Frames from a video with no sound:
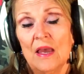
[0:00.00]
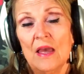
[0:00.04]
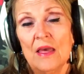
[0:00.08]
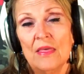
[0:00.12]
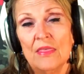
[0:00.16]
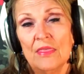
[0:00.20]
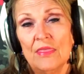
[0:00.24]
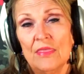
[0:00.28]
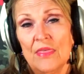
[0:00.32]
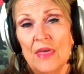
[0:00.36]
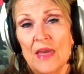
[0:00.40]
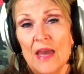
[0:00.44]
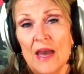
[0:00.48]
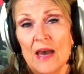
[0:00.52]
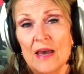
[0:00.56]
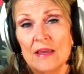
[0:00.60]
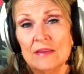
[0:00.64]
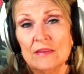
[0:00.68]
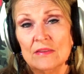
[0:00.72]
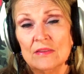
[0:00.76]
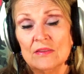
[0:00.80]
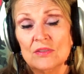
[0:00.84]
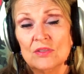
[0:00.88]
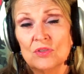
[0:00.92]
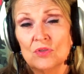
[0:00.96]
that
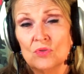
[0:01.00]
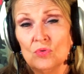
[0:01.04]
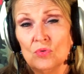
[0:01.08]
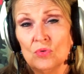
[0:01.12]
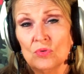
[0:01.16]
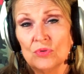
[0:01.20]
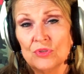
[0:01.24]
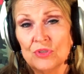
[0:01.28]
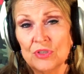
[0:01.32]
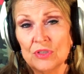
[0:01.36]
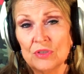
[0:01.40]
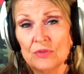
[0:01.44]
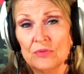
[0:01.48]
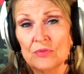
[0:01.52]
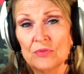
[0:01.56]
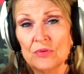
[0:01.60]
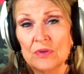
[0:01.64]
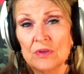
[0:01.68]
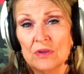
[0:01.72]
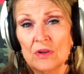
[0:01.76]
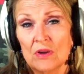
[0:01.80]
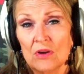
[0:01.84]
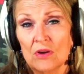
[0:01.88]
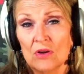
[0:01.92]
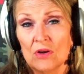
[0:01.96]
the school
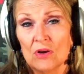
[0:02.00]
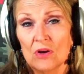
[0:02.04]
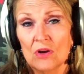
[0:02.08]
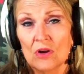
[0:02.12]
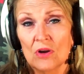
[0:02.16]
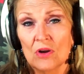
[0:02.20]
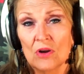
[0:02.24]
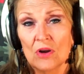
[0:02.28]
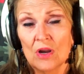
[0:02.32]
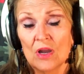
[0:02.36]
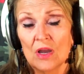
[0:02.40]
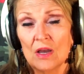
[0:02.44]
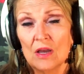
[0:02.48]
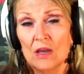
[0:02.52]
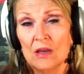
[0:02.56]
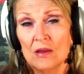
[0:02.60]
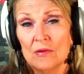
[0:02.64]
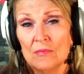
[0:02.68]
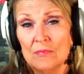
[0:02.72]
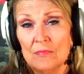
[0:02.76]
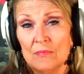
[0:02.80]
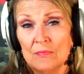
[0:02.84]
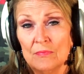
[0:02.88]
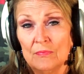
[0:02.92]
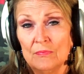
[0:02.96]
children are
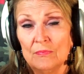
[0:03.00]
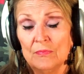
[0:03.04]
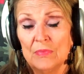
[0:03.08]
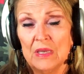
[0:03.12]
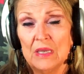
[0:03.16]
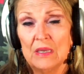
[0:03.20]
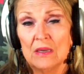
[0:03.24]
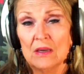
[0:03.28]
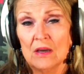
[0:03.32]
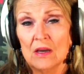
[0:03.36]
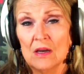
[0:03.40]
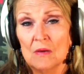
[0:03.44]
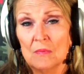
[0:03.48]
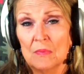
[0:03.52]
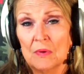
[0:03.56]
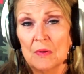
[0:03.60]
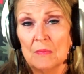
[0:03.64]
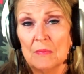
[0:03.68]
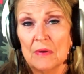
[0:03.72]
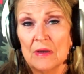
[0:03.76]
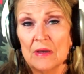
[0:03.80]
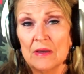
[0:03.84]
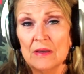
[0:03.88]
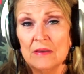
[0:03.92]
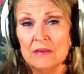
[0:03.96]
being
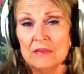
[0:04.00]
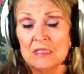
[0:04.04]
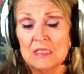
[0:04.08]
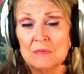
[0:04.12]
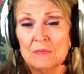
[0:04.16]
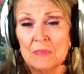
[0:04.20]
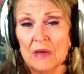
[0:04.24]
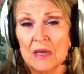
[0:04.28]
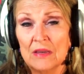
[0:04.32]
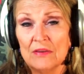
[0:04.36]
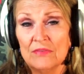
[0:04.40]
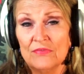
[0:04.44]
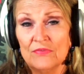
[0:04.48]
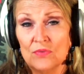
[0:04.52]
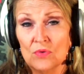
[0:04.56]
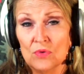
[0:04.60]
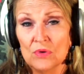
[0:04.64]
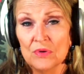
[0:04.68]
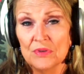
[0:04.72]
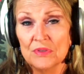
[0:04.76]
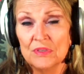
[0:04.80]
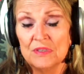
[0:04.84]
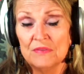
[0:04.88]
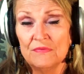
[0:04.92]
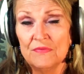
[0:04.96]
compromised by
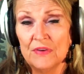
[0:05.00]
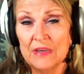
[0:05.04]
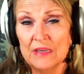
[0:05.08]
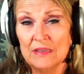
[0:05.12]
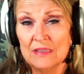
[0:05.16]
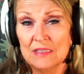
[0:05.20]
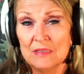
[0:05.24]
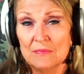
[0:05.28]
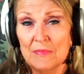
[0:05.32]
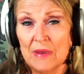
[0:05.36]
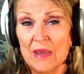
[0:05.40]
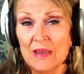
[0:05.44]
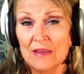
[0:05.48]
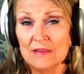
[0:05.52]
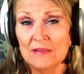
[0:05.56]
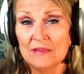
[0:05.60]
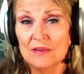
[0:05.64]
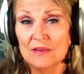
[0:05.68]
forced face mask